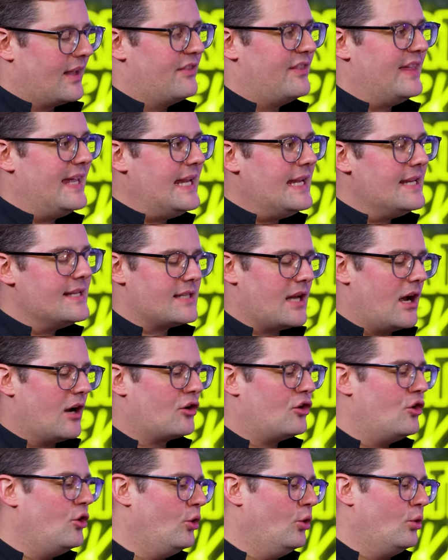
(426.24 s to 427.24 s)
These are
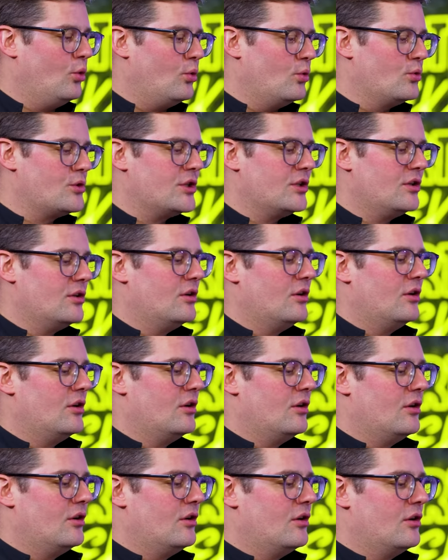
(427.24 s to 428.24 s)
called
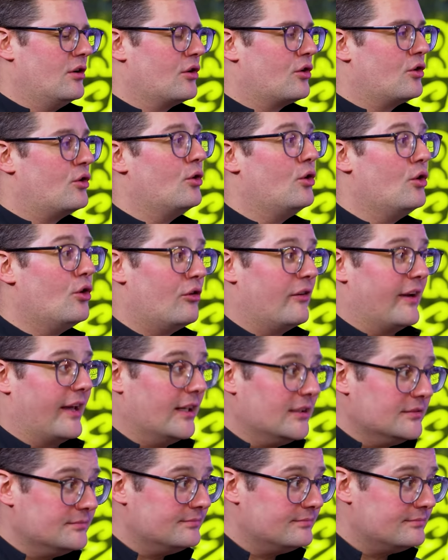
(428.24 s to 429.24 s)
koulouria,